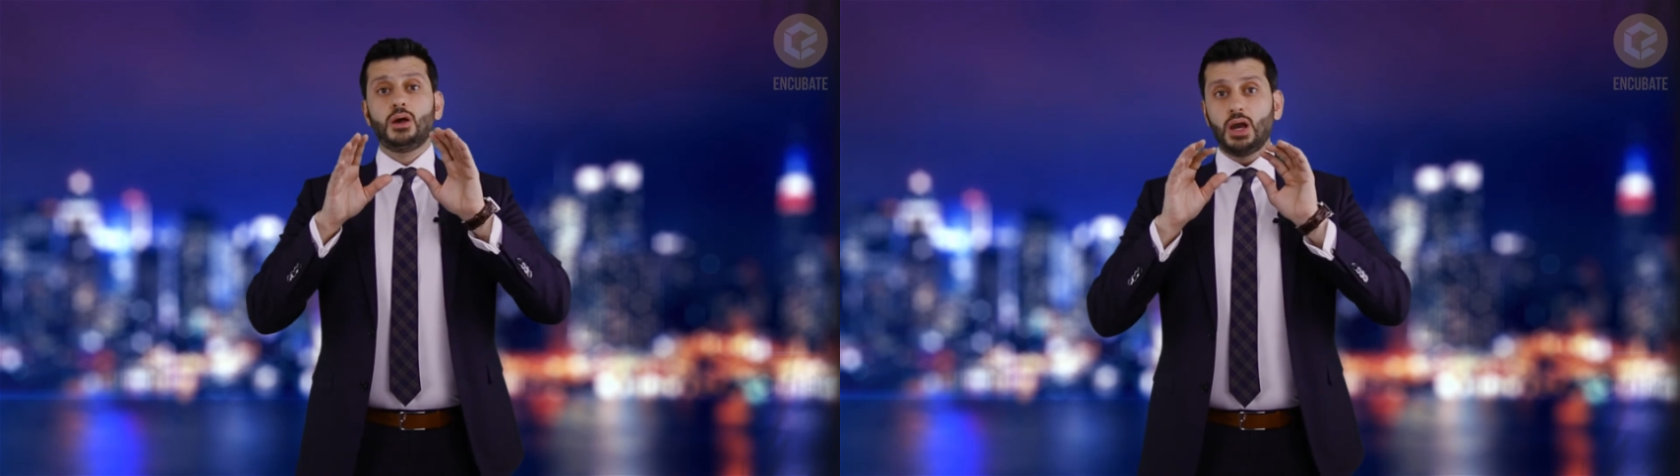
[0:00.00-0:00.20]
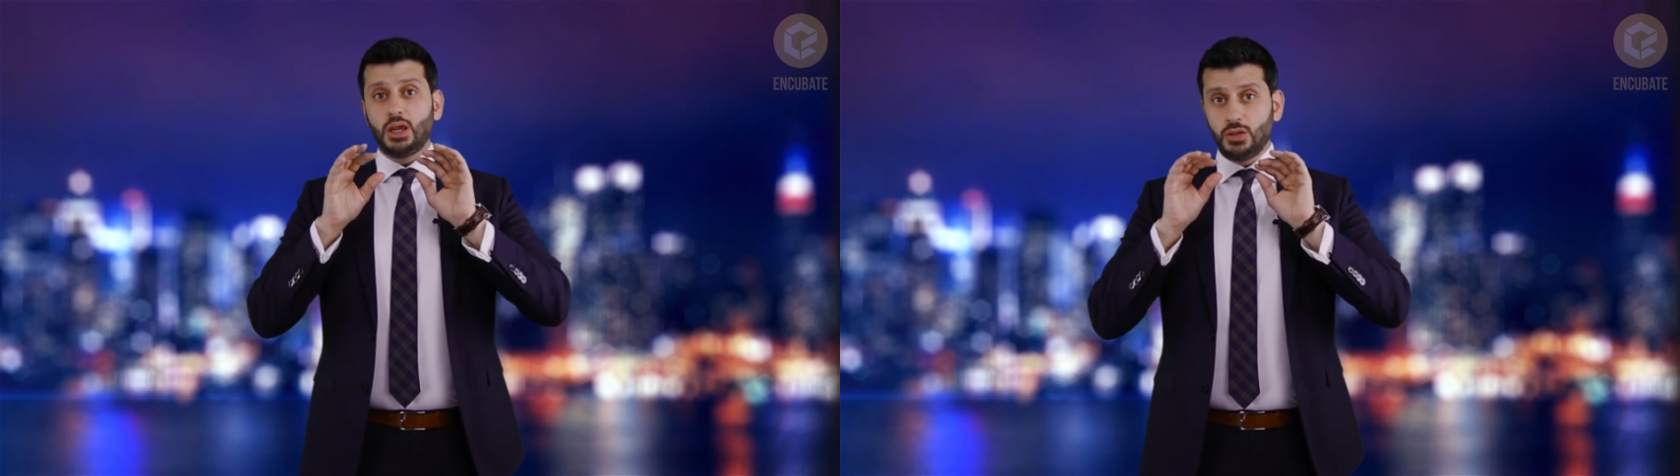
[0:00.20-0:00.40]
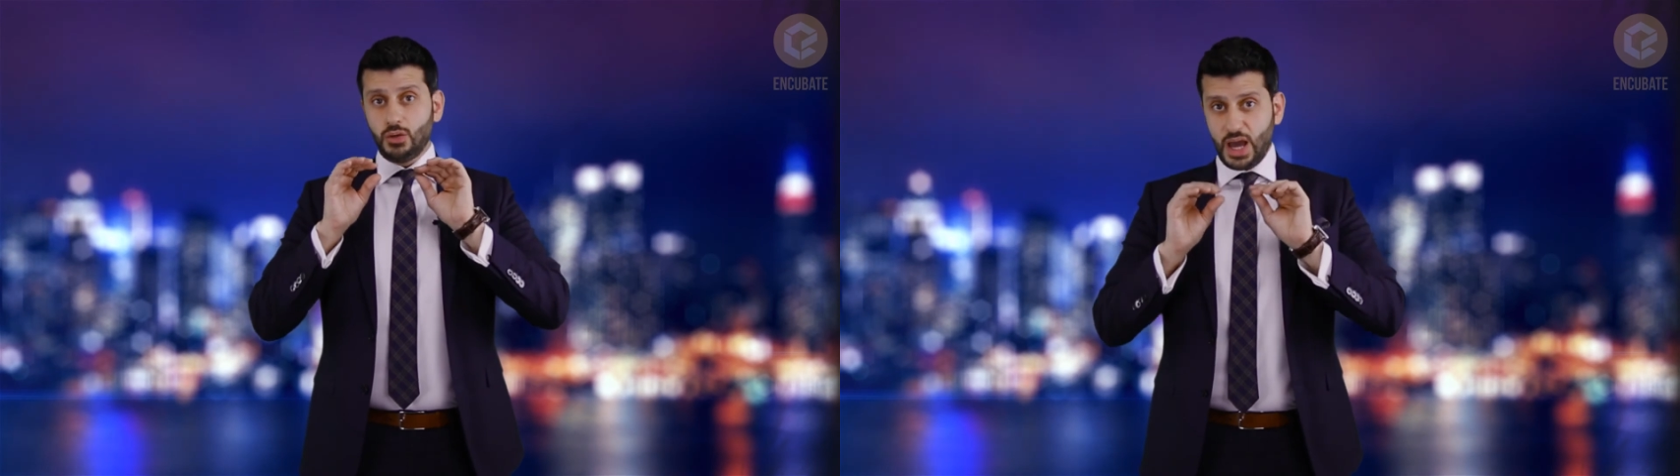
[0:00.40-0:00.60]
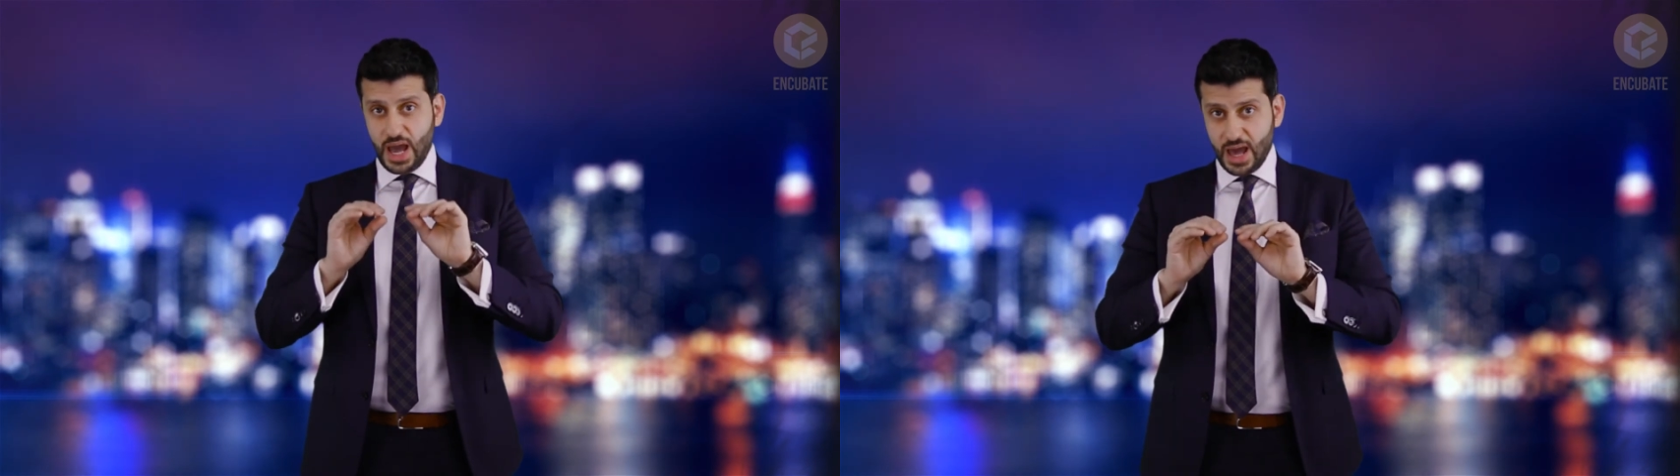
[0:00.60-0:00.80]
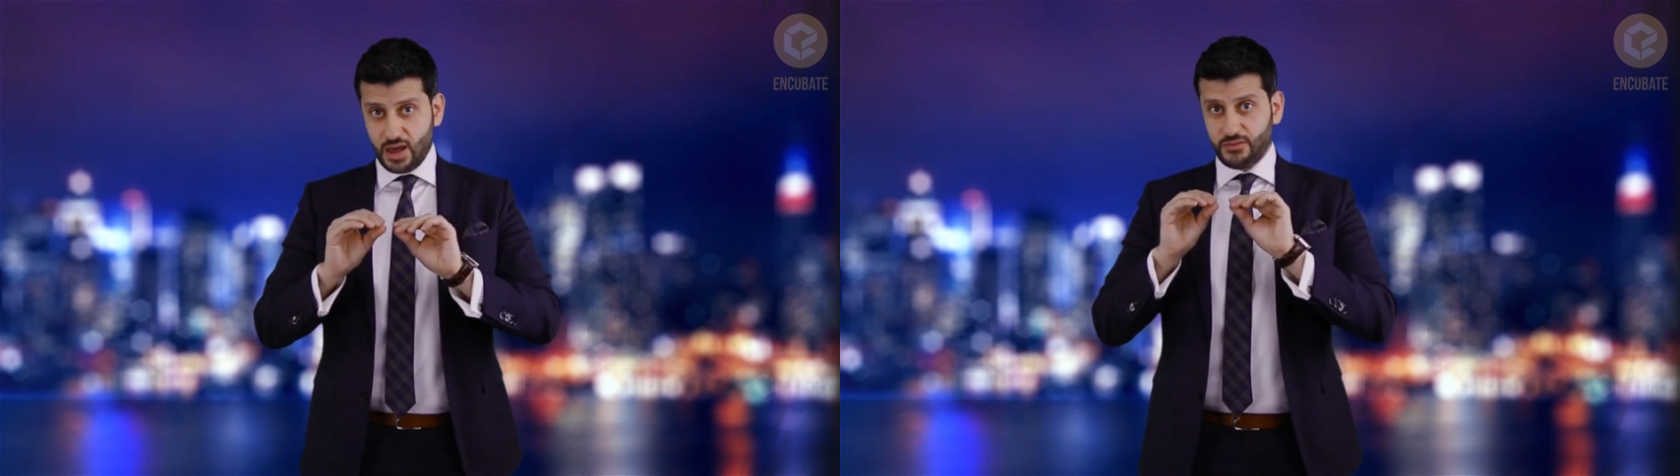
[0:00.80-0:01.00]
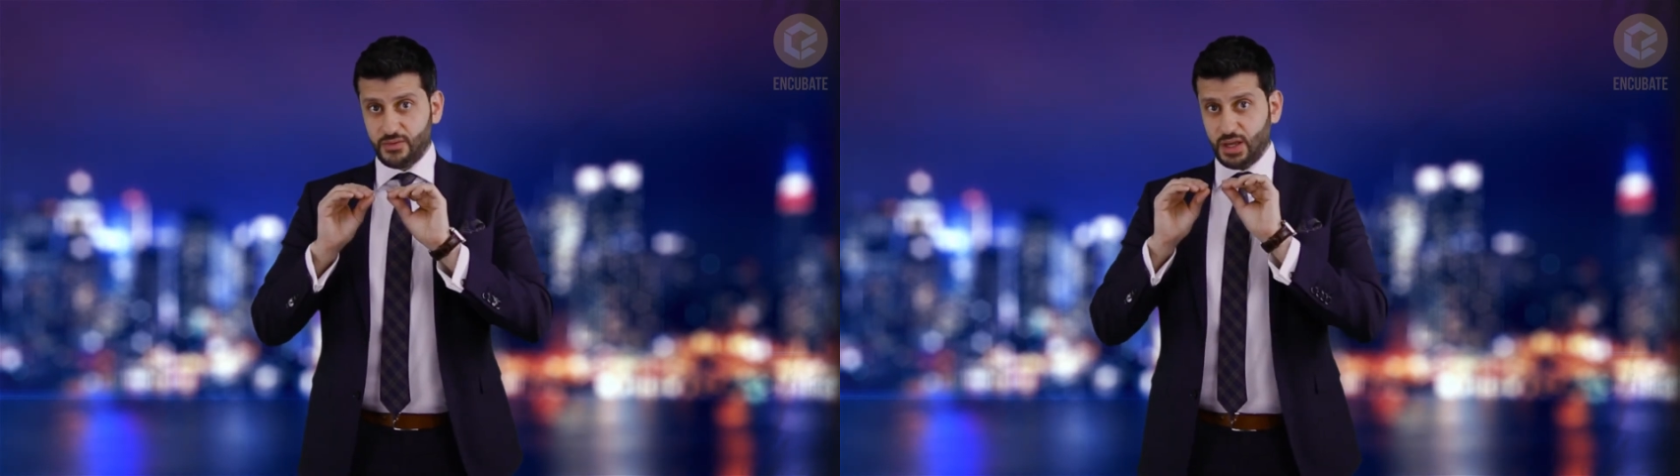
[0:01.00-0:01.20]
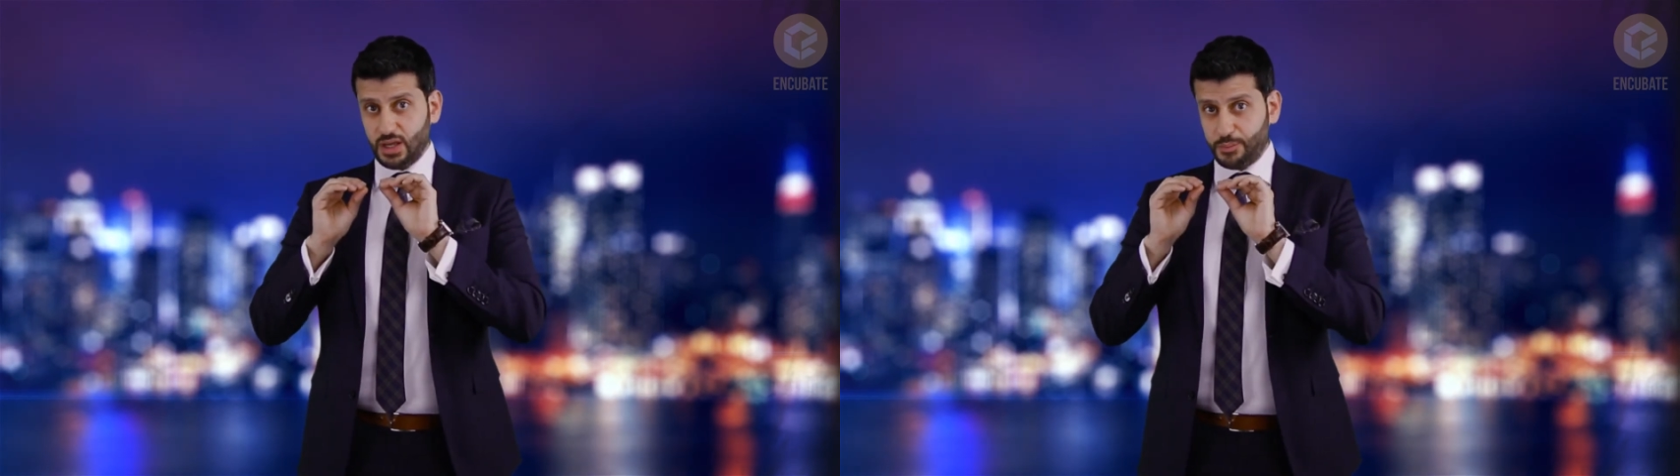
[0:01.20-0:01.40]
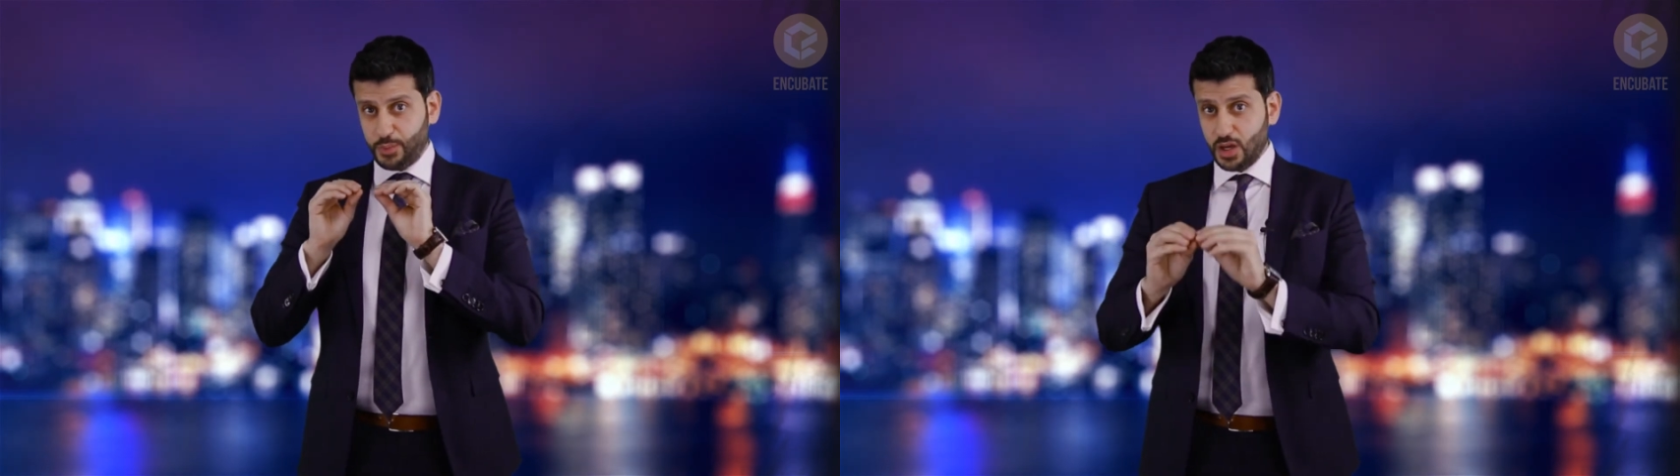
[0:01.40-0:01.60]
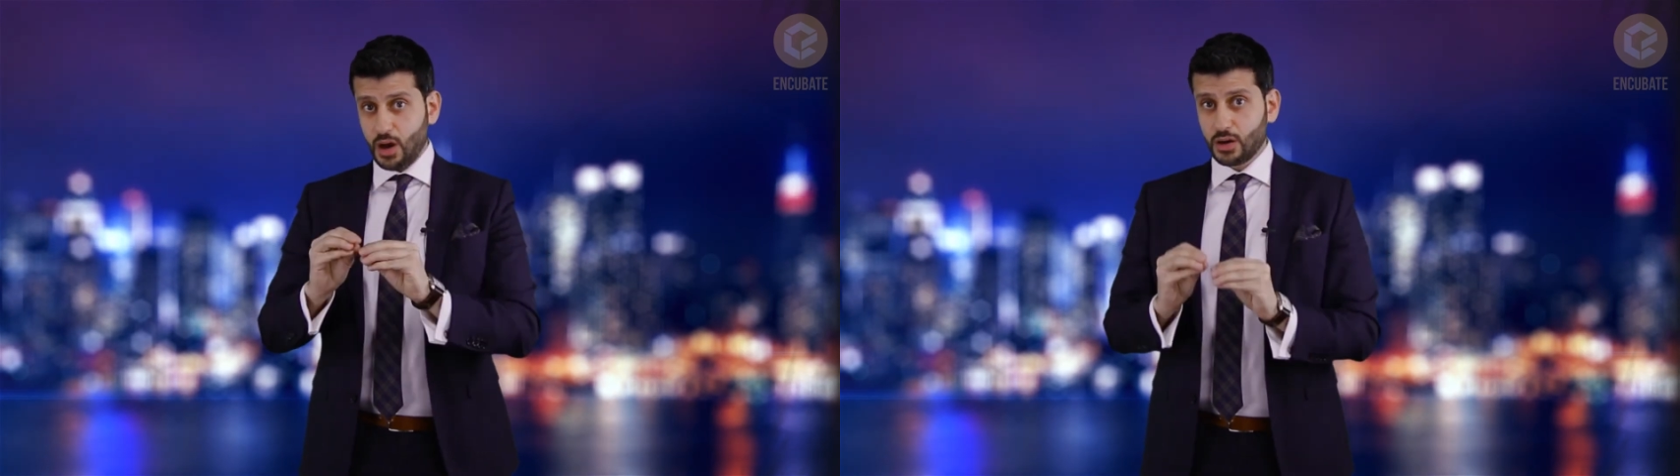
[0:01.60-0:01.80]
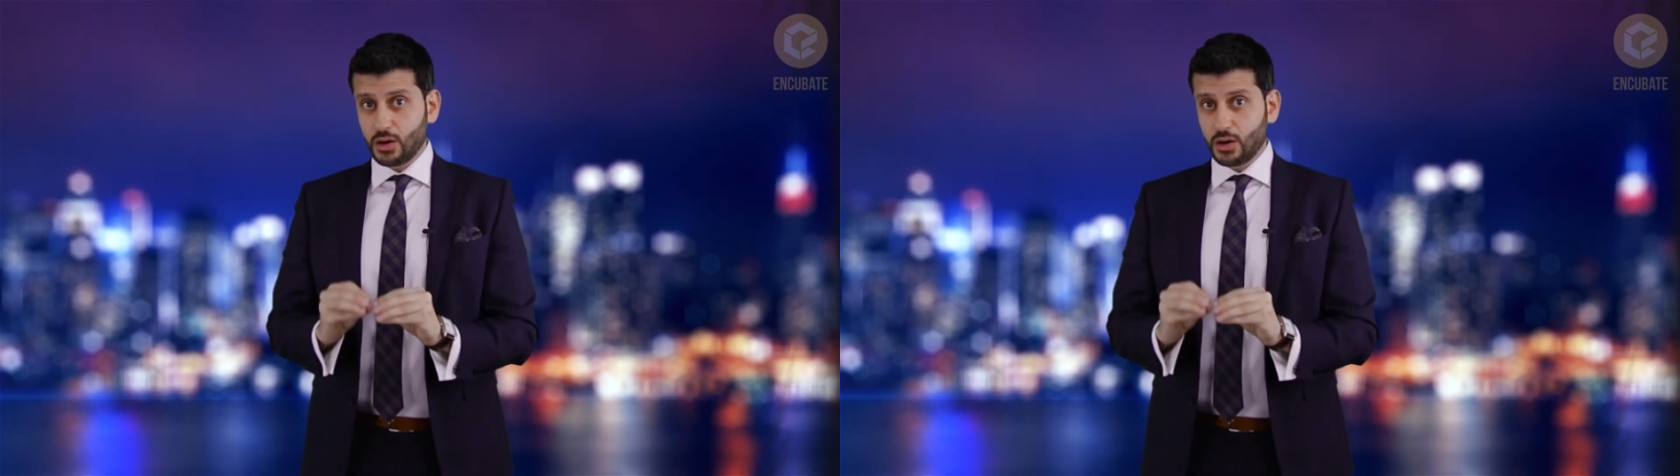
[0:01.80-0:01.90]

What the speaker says: and you have a PR